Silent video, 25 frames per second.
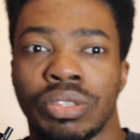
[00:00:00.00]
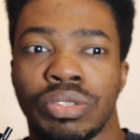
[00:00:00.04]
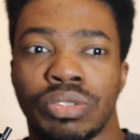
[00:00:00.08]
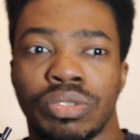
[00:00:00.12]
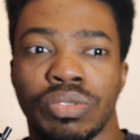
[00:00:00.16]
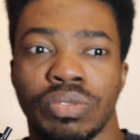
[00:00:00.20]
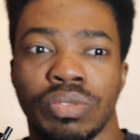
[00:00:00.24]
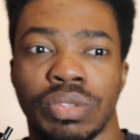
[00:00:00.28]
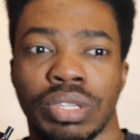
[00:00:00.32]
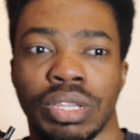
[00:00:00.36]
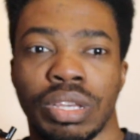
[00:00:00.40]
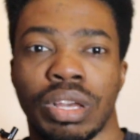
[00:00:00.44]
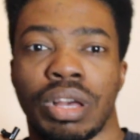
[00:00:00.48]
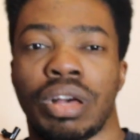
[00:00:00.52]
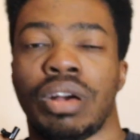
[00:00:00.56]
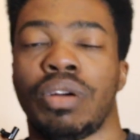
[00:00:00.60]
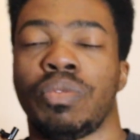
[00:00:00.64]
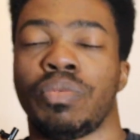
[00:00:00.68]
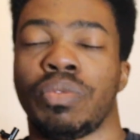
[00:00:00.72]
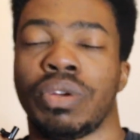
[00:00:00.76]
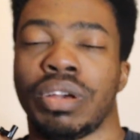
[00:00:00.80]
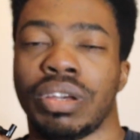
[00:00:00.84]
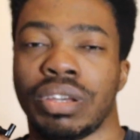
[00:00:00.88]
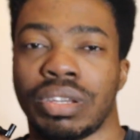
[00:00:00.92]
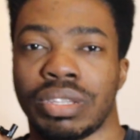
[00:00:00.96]
do the
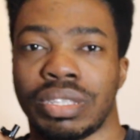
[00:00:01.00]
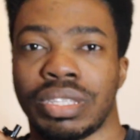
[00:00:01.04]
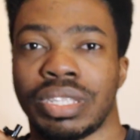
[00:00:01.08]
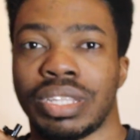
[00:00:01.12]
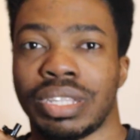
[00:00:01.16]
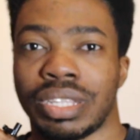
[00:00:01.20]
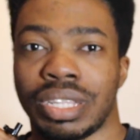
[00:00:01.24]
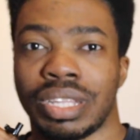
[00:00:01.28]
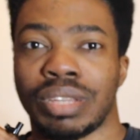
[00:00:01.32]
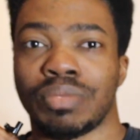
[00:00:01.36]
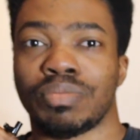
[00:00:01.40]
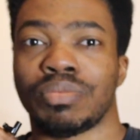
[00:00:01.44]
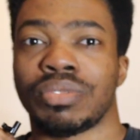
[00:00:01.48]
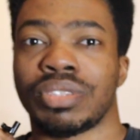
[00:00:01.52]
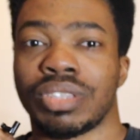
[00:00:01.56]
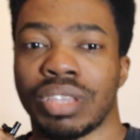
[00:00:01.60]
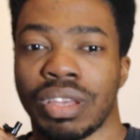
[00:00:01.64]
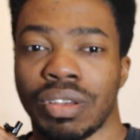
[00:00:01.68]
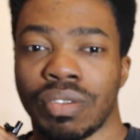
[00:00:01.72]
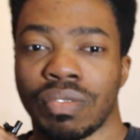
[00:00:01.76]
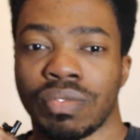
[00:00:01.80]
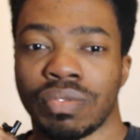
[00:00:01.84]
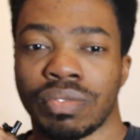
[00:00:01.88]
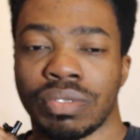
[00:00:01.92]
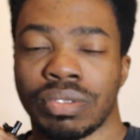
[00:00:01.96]
artwork that
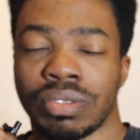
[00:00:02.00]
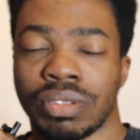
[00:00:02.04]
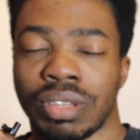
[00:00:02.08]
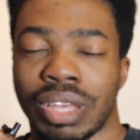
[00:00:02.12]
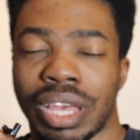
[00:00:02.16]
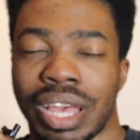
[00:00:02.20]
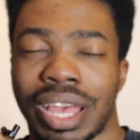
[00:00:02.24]
themselves,